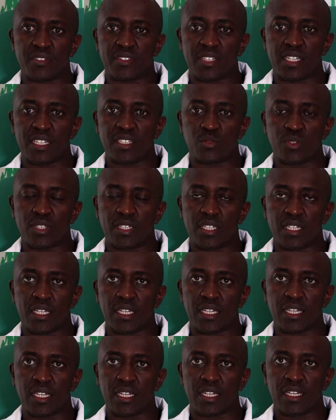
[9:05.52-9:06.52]
presents with
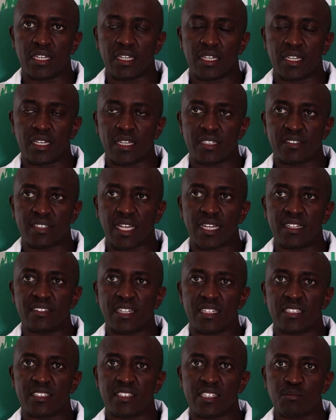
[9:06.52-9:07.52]
the signs
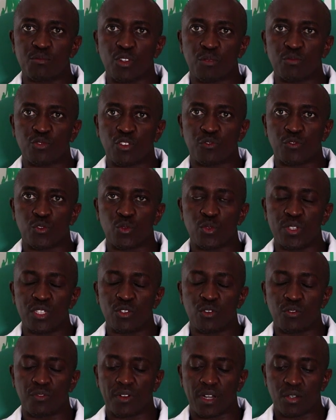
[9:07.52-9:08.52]
and symptoms of
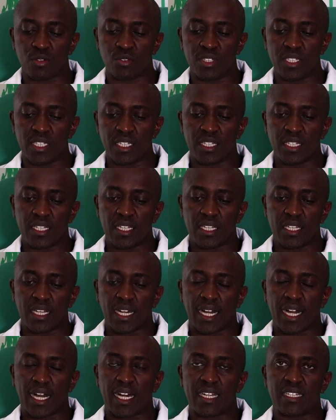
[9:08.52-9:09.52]
fluid overload
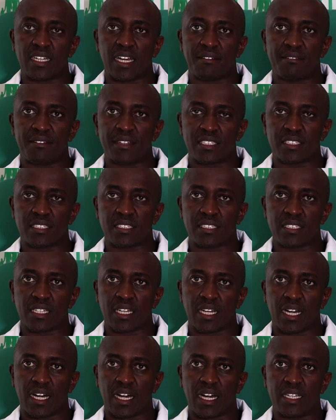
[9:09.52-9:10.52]
and
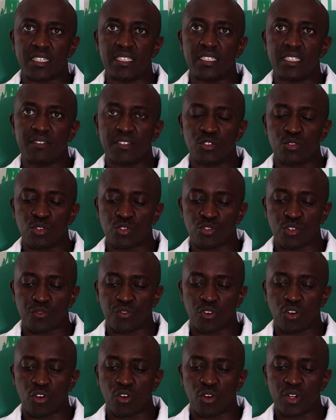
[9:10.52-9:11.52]
affects individuals
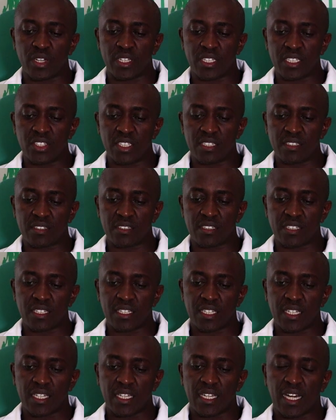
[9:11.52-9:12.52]
of all ages,
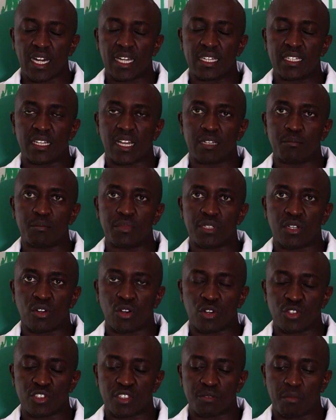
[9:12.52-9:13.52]
and it can be
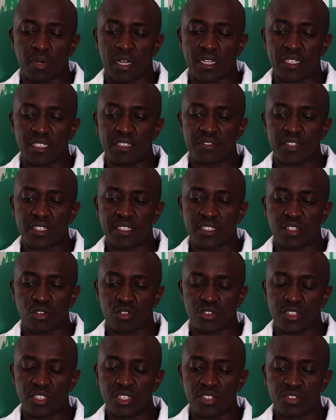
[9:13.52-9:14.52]
caused by different
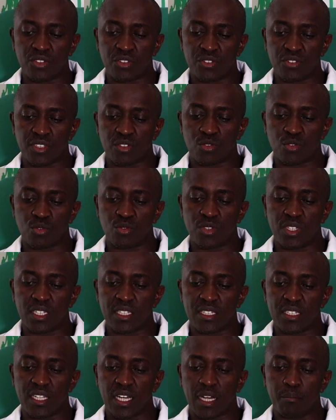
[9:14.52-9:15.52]
conditions
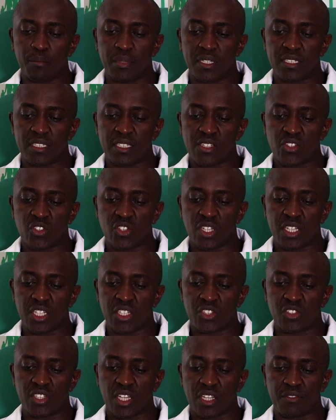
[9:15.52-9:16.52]
including diabetes,
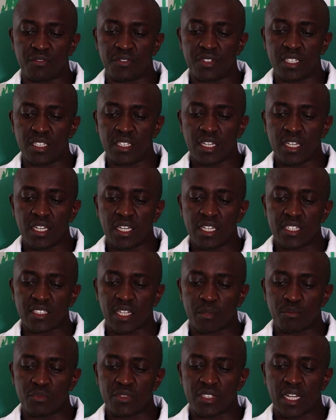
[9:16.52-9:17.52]
HIV,
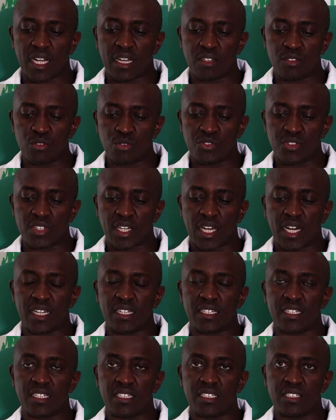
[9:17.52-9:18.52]
some drug use,
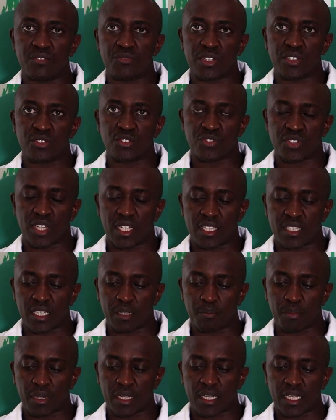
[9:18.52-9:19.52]
and the infections like
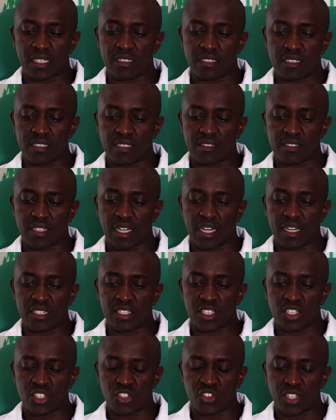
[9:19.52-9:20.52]
hepatitis and
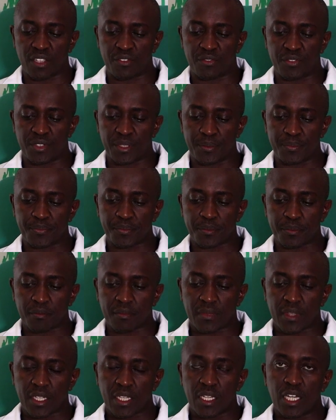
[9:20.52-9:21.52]

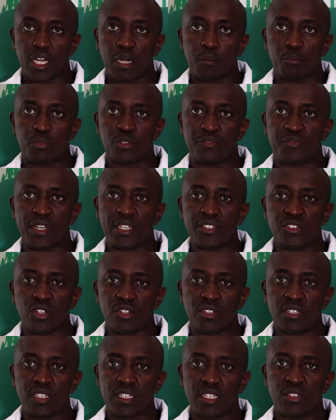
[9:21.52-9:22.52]
HIV.
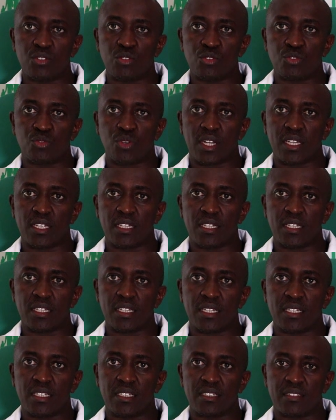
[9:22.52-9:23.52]
Prevention
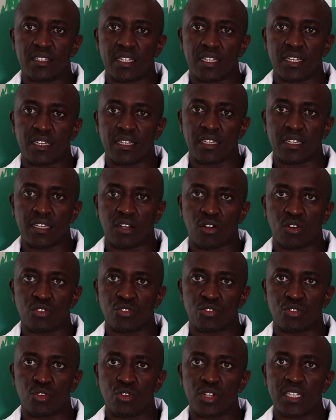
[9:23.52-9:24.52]
usually is
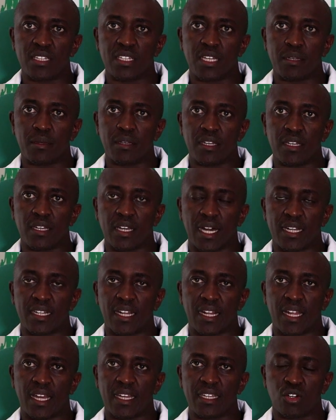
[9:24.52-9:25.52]
controlling the
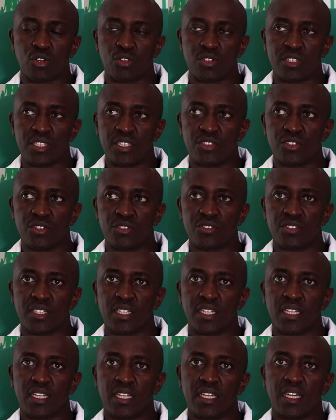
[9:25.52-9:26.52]
underlying conditions,
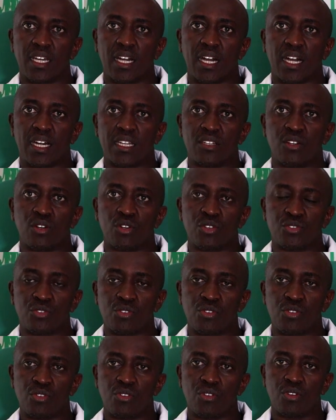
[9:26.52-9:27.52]
and
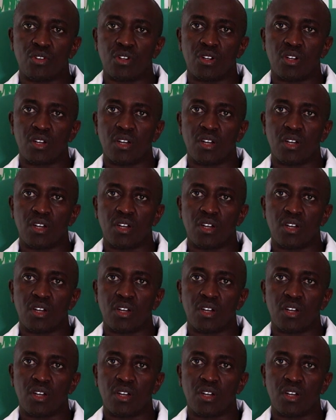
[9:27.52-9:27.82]
also